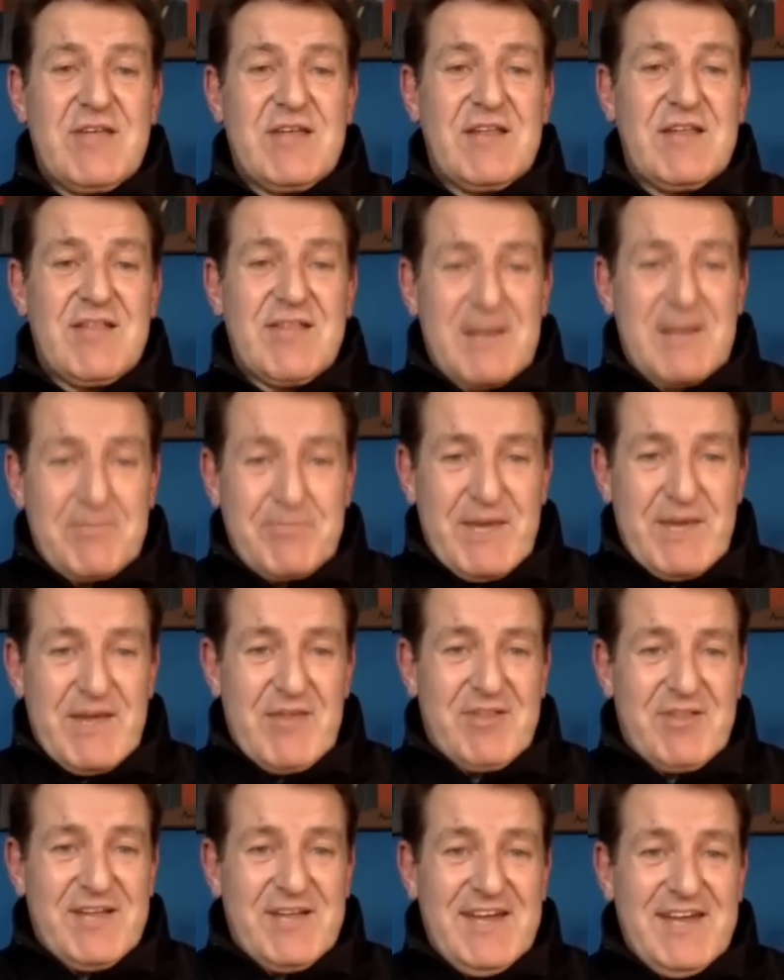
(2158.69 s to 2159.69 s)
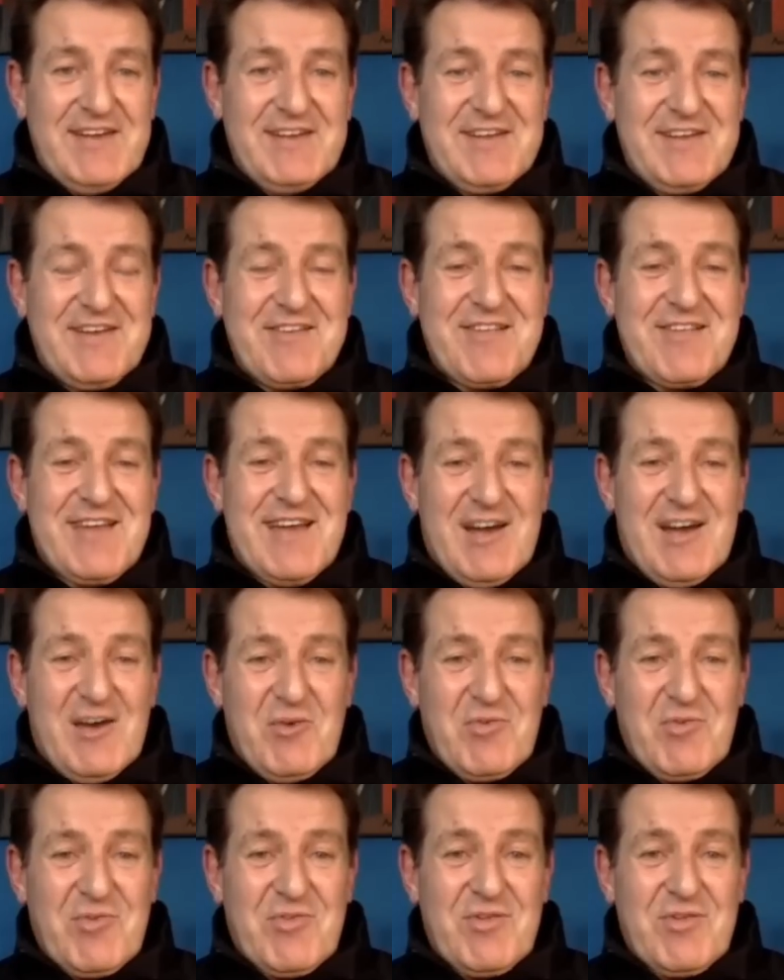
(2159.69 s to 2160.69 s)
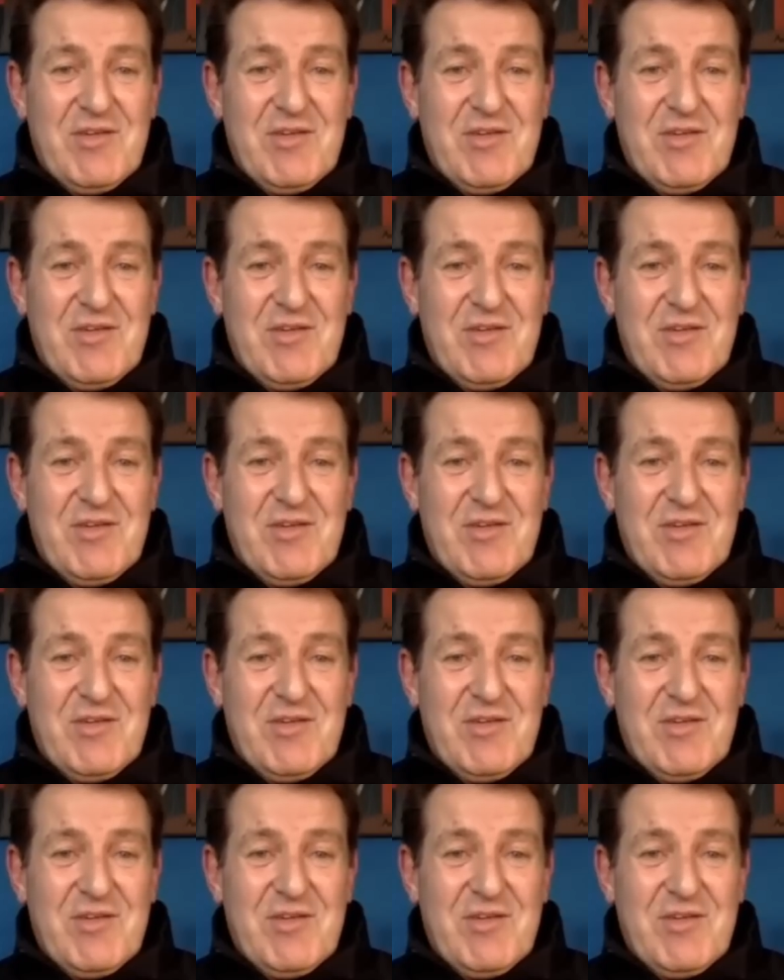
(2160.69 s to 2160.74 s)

Said, Is that Pastor Etienne's house?